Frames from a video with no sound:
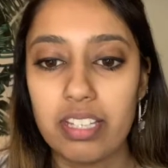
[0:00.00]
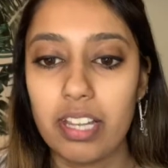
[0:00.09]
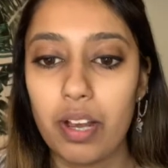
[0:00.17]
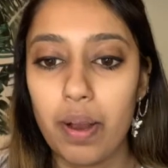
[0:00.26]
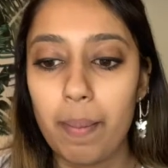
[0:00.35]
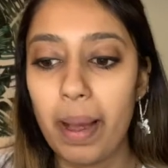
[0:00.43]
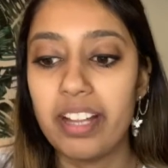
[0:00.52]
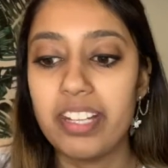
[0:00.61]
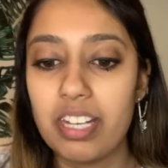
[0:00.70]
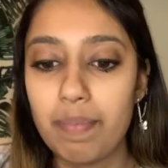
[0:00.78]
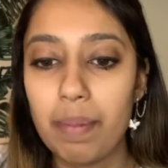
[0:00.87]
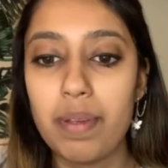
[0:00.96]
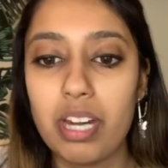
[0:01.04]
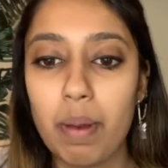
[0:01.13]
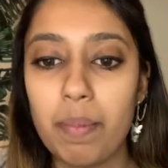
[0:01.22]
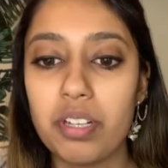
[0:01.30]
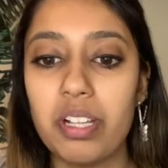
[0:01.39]
So I need my
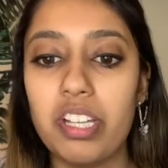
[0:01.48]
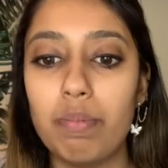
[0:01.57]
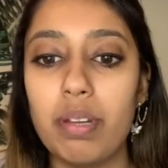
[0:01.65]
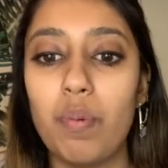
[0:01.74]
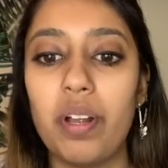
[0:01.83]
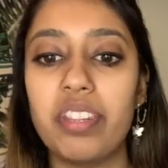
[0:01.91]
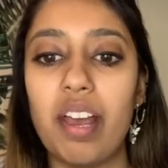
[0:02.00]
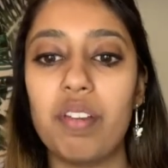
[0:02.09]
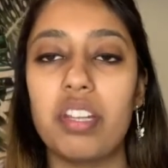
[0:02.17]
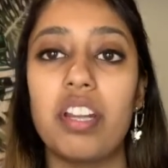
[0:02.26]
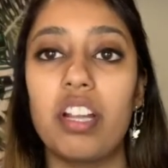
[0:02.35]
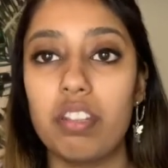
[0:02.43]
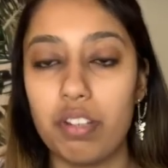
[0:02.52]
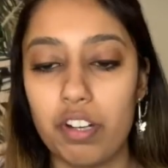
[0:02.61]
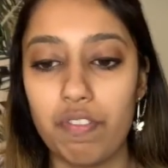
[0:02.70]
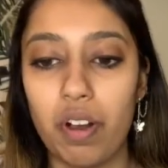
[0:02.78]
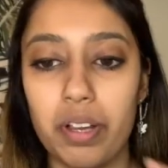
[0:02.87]
minimum to at least be 1,000 in
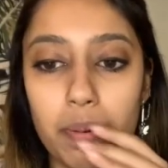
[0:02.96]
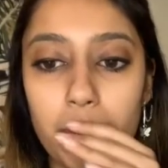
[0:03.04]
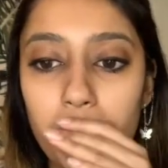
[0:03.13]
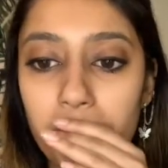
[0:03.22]
search volume.